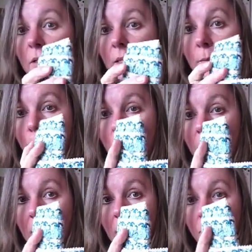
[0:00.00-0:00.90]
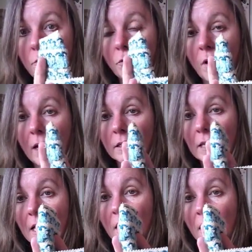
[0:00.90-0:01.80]
this at a market in France,
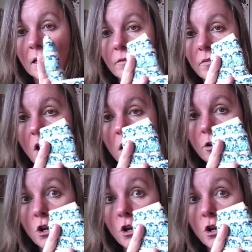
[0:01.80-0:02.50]
and I have not